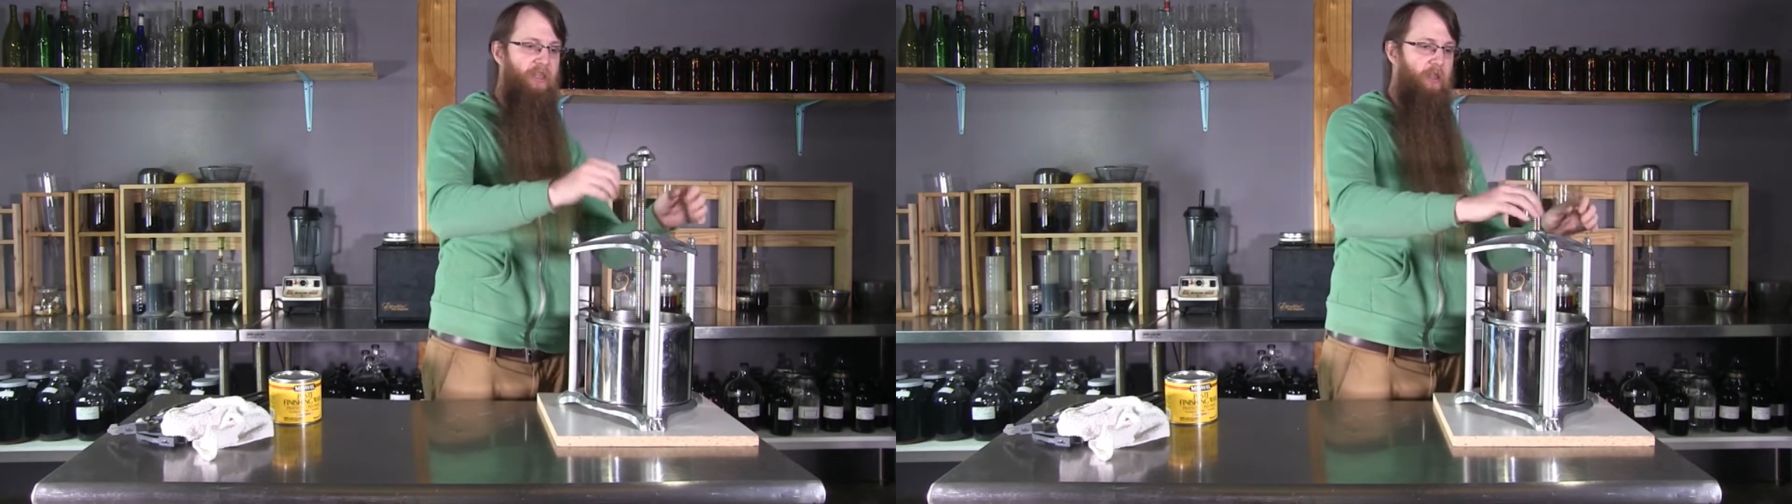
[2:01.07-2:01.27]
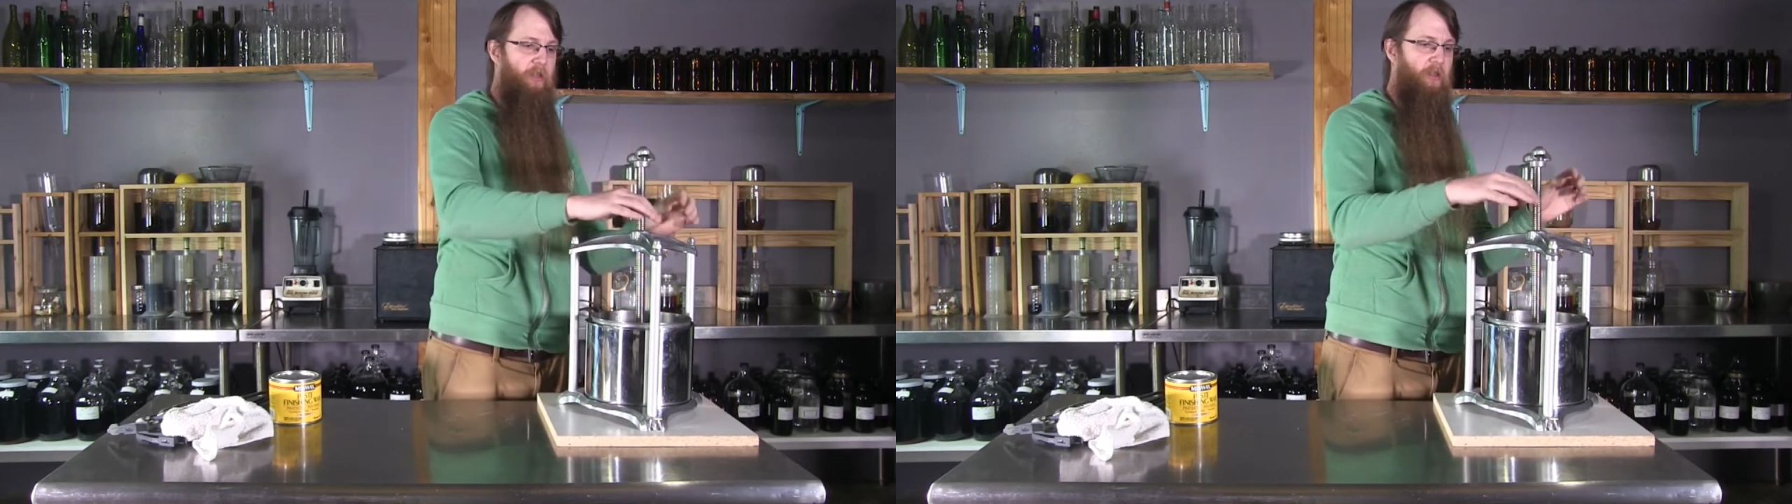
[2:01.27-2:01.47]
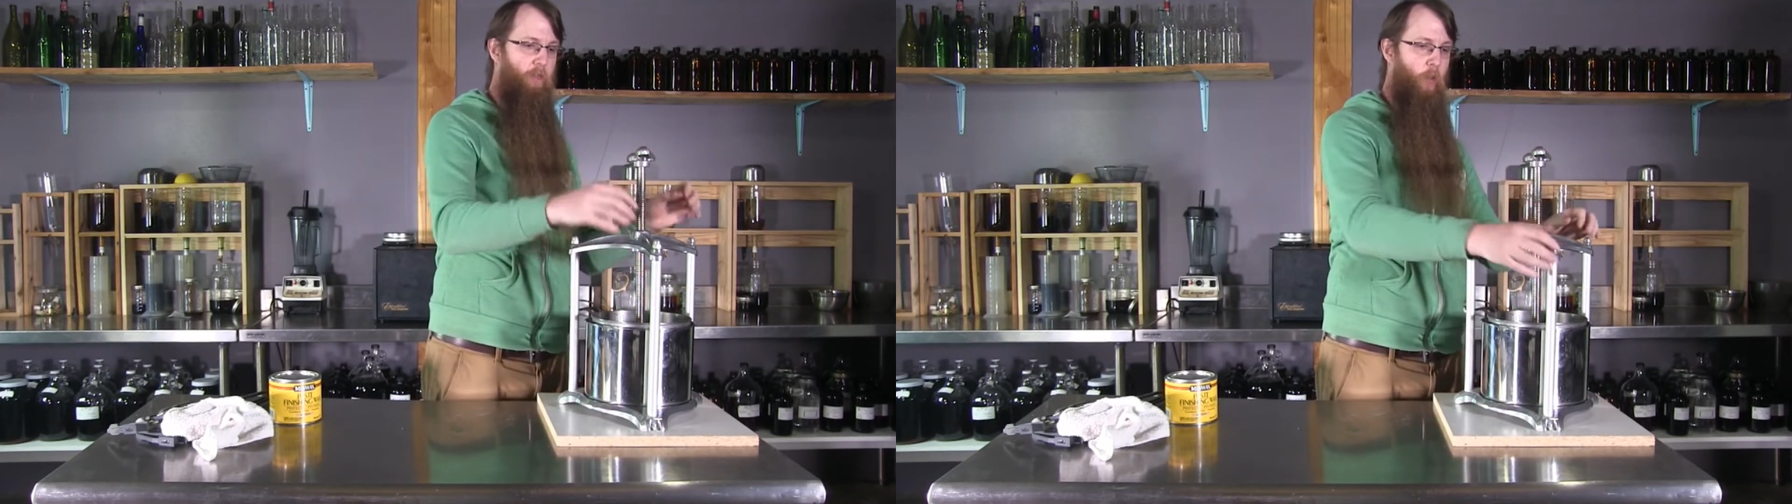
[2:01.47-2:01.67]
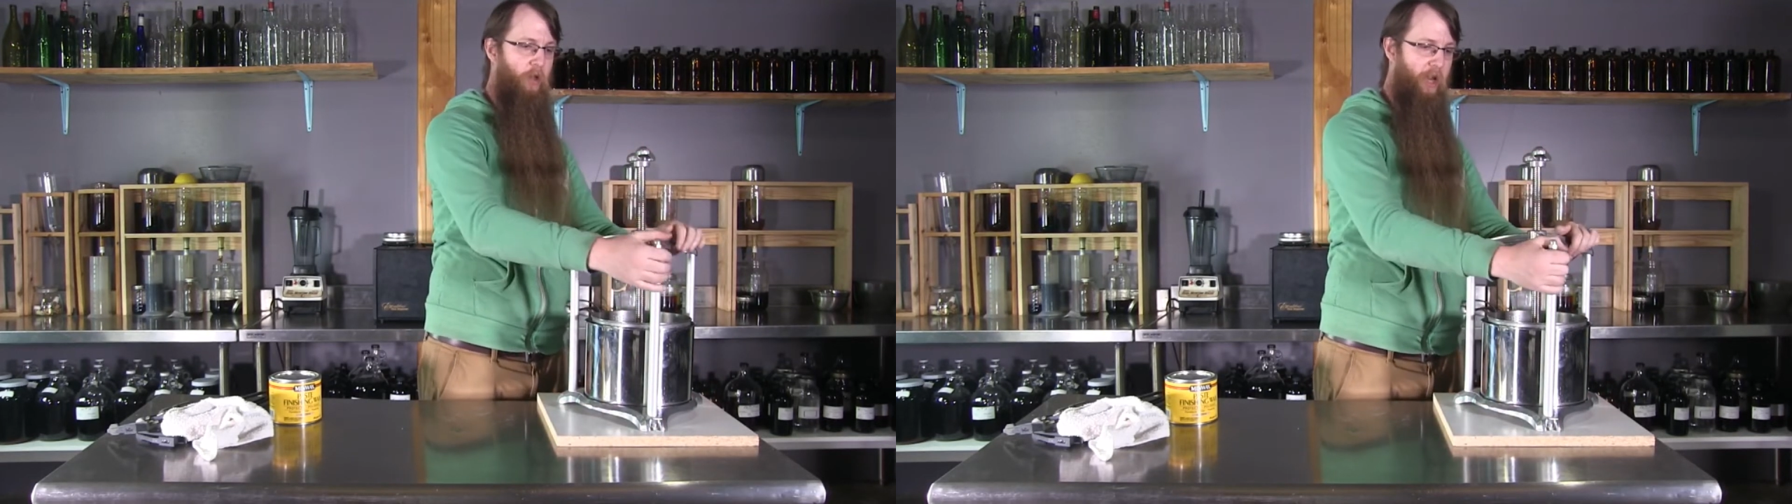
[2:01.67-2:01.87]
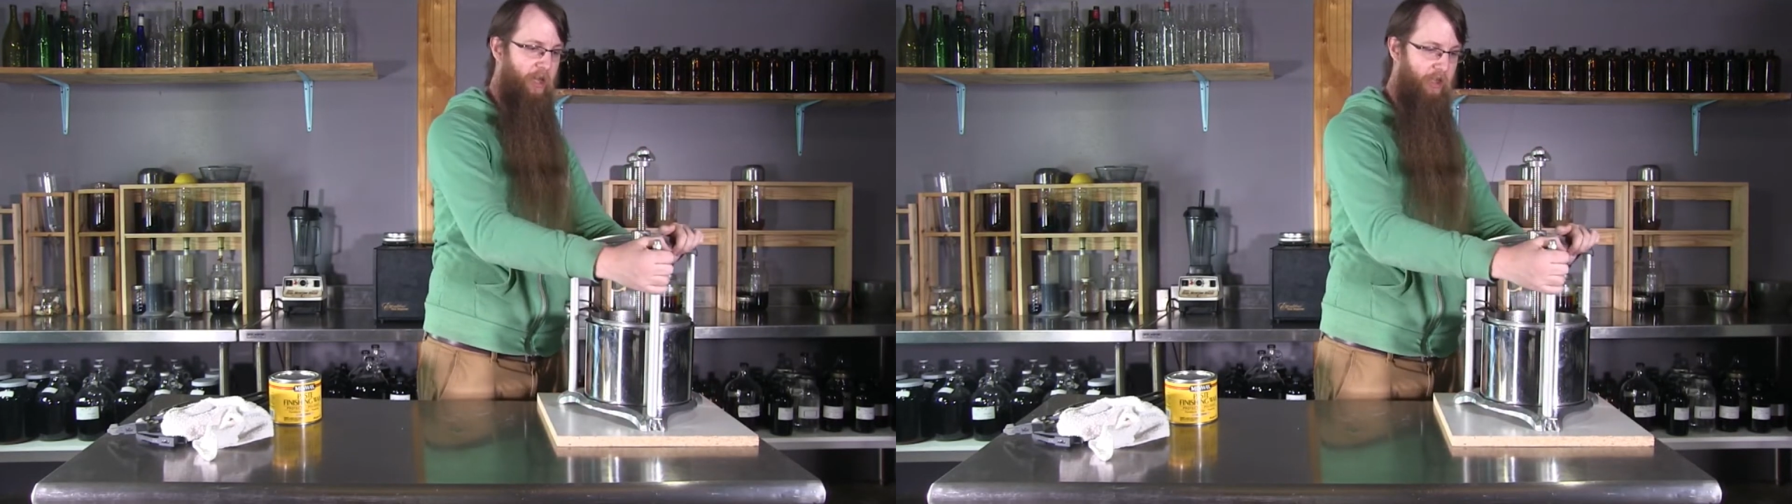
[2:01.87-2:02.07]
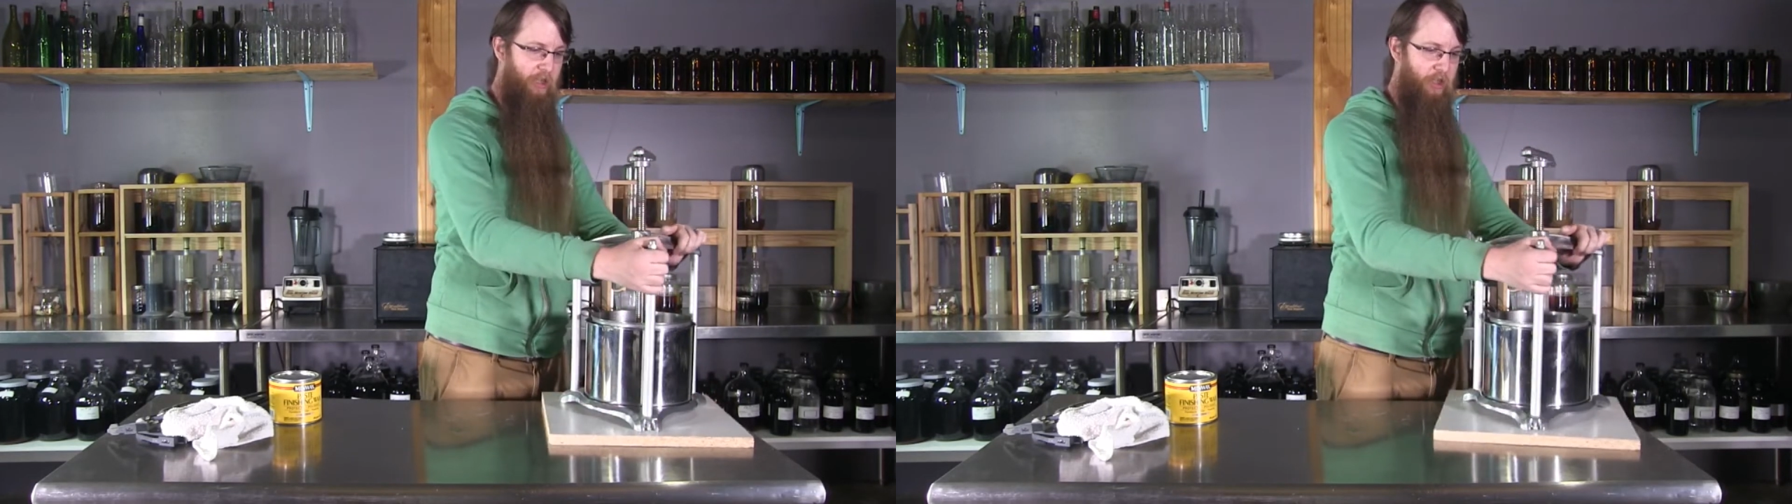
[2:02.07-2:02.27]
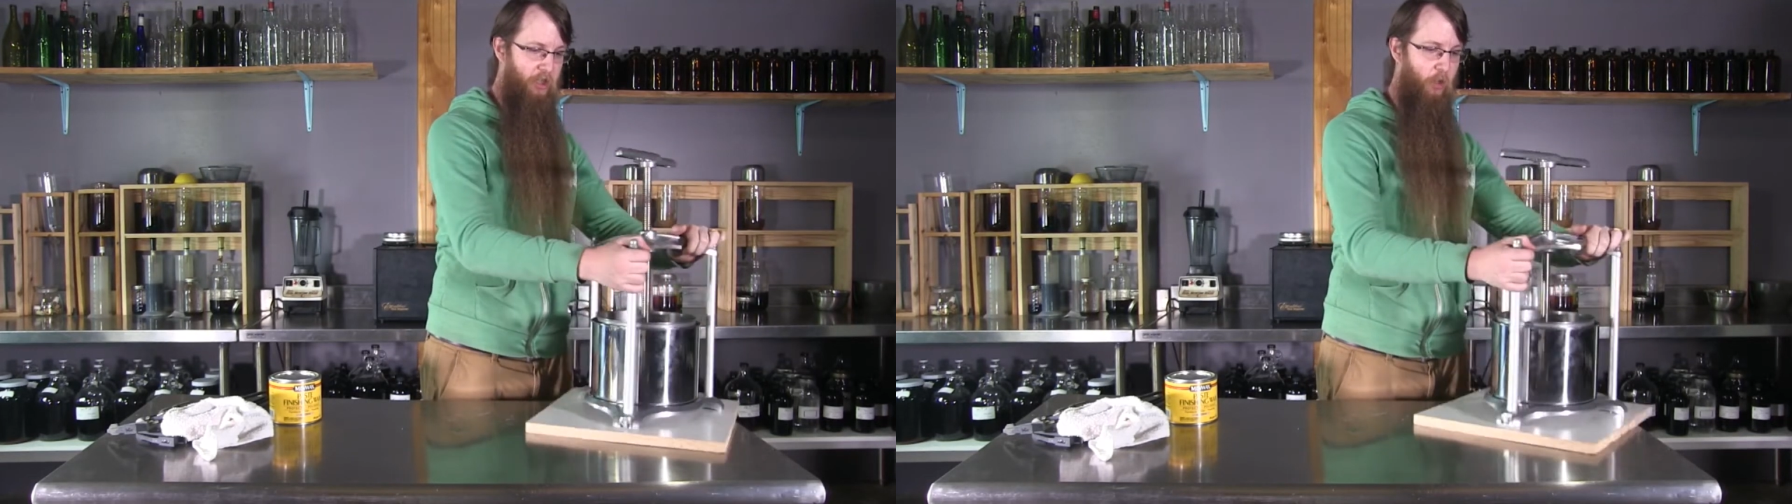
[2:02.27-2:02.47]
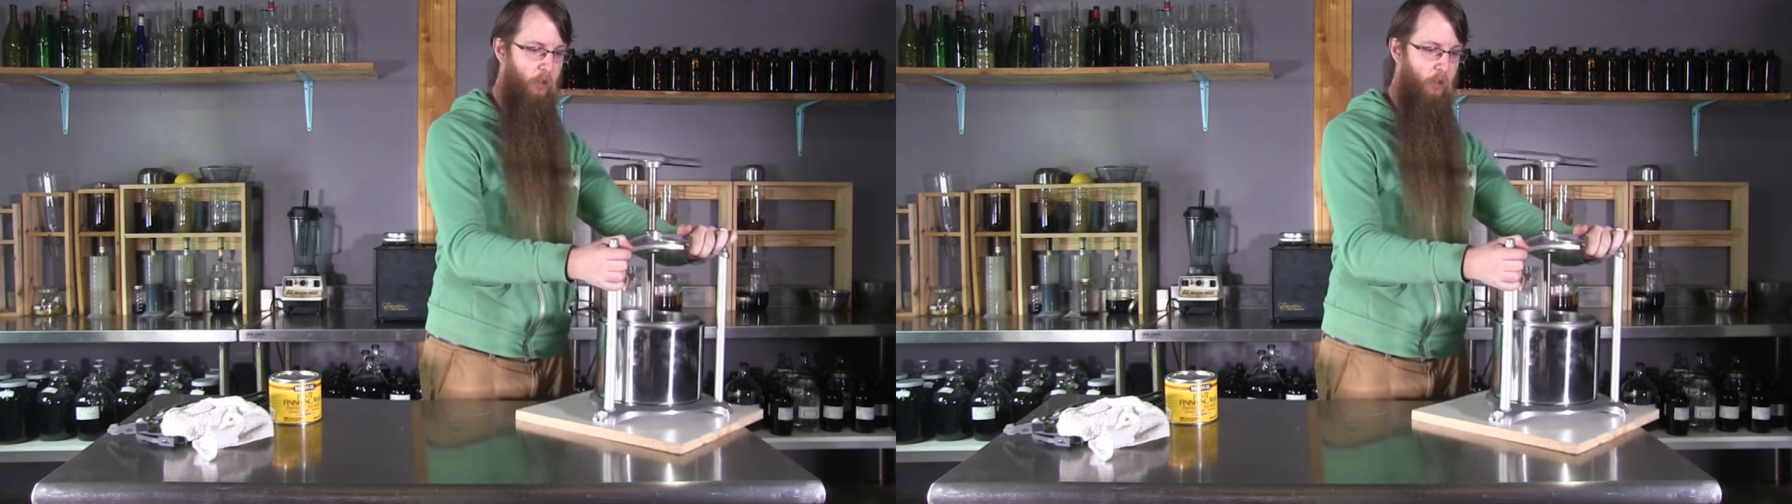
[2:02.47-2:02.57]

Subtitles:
the more likely this whole